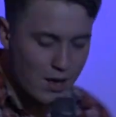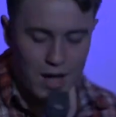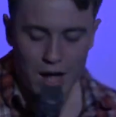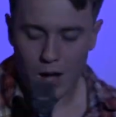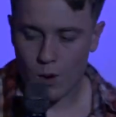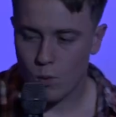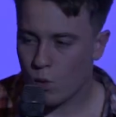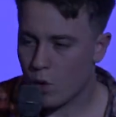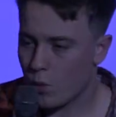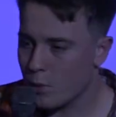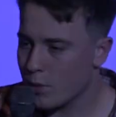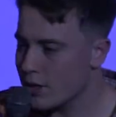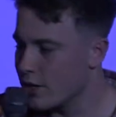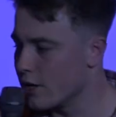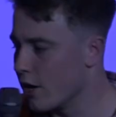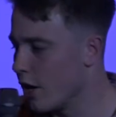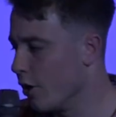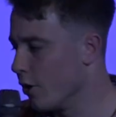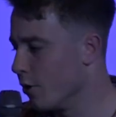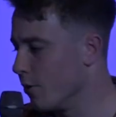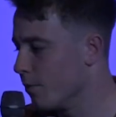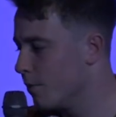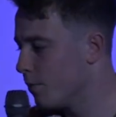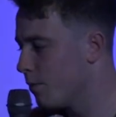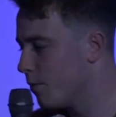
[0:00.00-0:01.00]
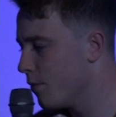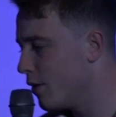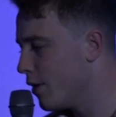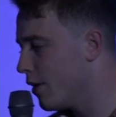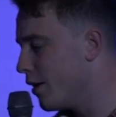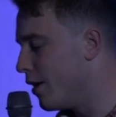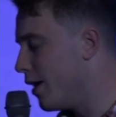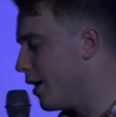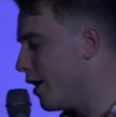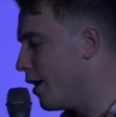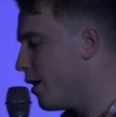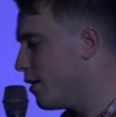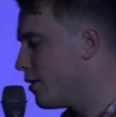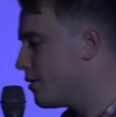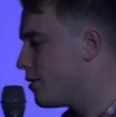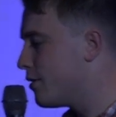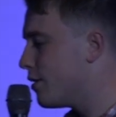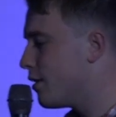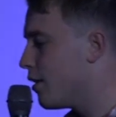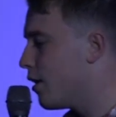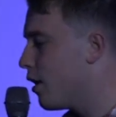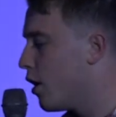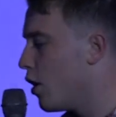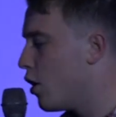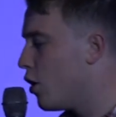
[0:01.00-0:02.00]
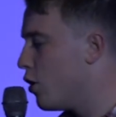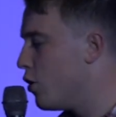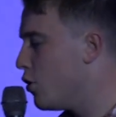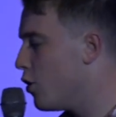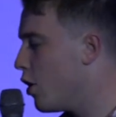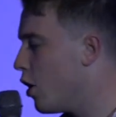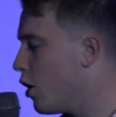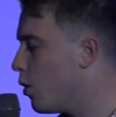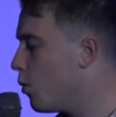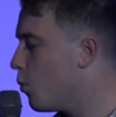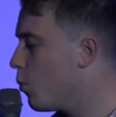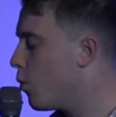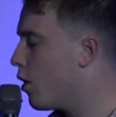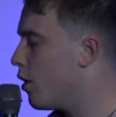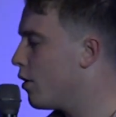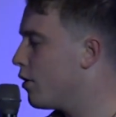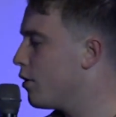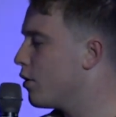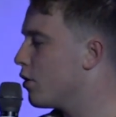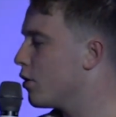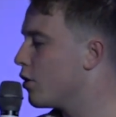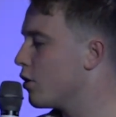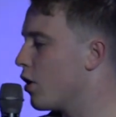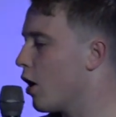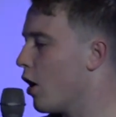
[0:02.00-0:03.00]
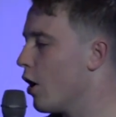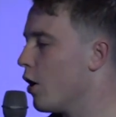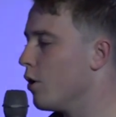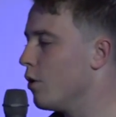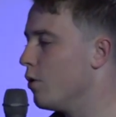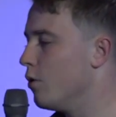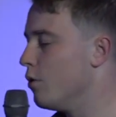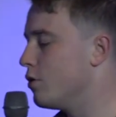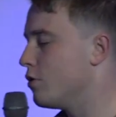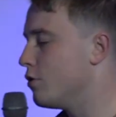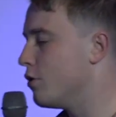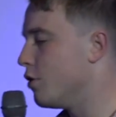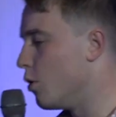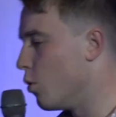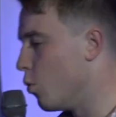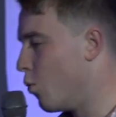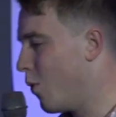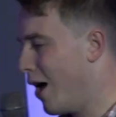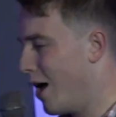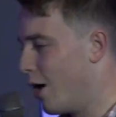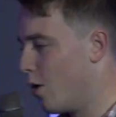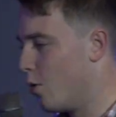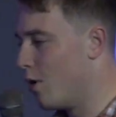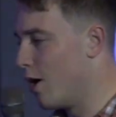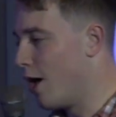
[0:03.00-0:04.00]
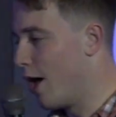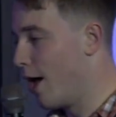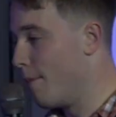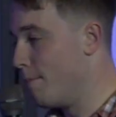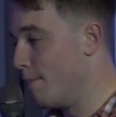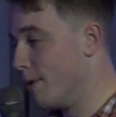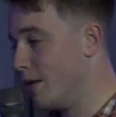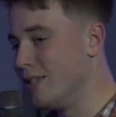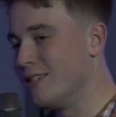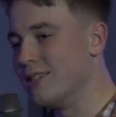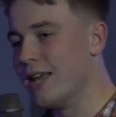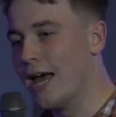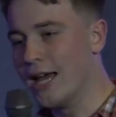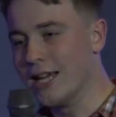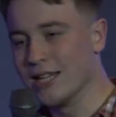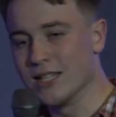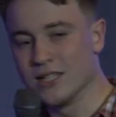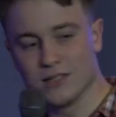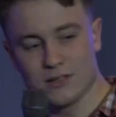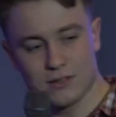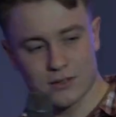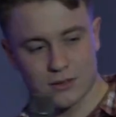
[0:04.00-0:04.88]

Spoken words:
And what we know is no one goes to the well at midday.